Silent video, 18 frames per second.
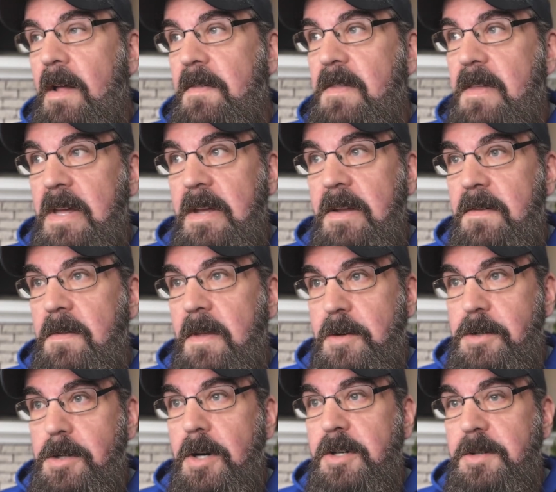the
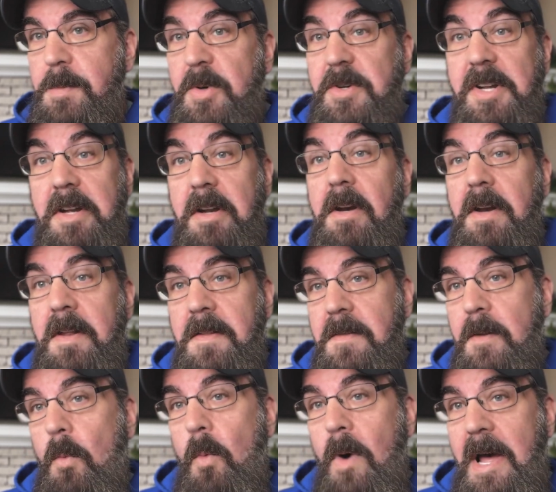church, particularly
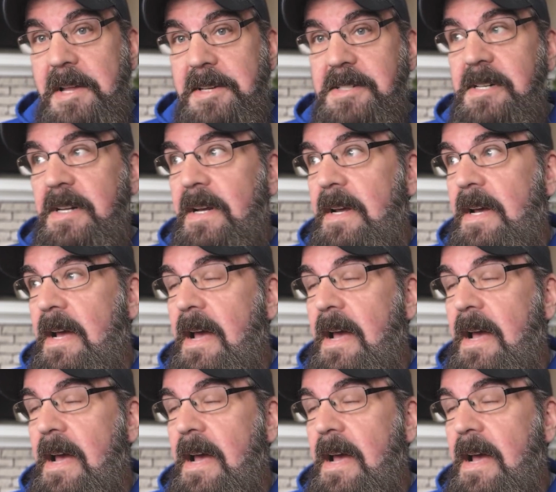in the West,